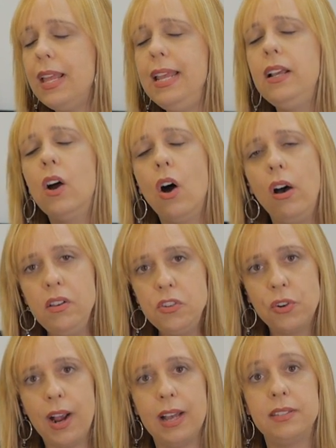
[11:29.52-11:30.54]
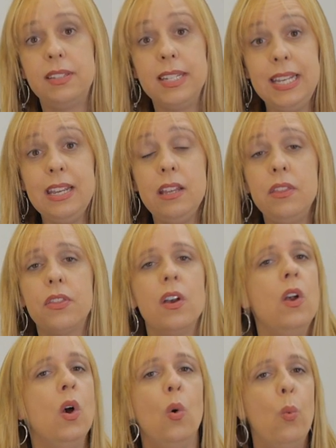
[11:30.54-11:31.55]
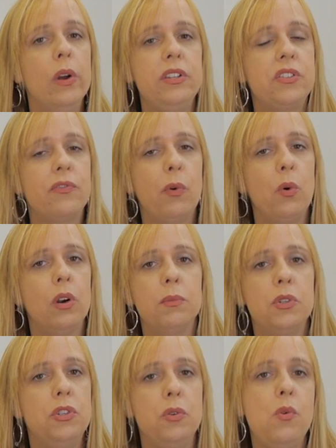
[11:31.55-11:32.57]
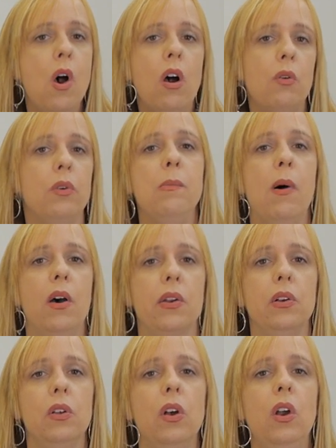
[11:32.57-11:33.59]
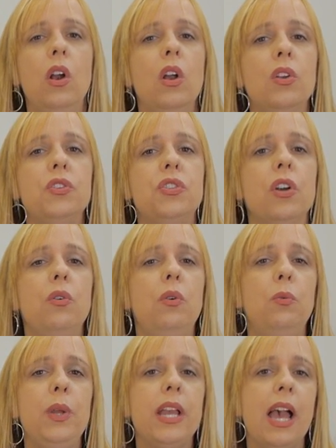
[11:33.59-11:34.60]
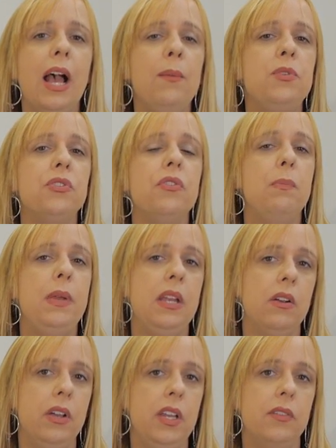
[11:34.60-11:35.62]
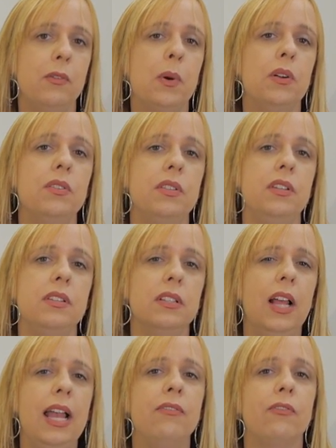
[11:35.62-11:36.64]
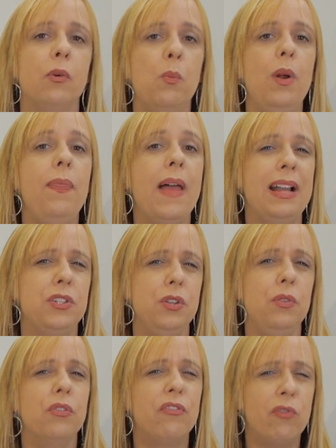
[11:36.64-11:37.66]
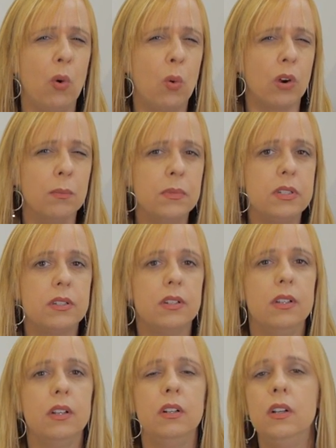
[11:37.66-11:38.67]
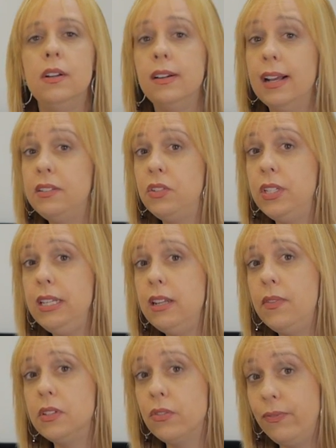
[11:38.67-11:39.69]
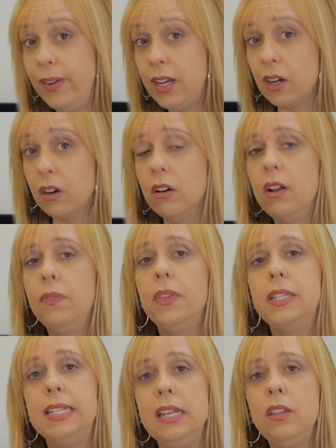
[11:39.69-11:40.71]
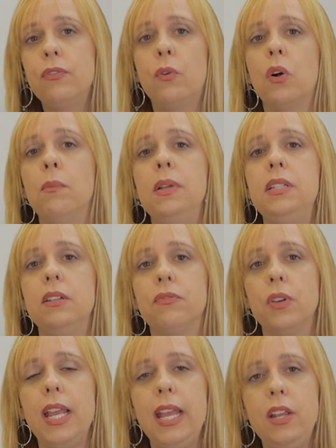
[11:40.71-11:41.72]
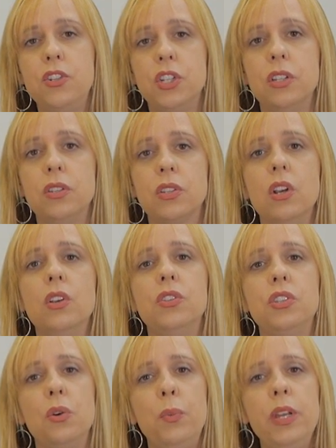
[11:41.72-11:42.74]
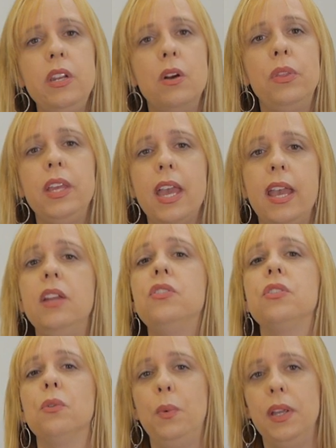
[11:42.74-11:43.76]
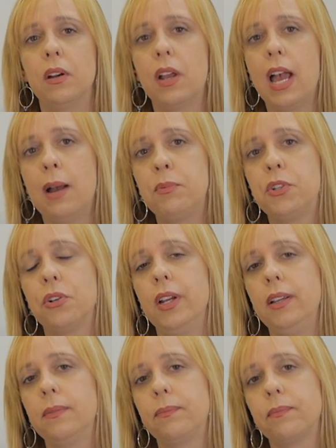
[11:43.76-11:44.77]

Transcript: In contrast, teeth, once formed, do not remodel. So we capture the period of a person's life from when that tooth formed. As seen in this figure, the teeth form at different ages, so we know the age we are capturing.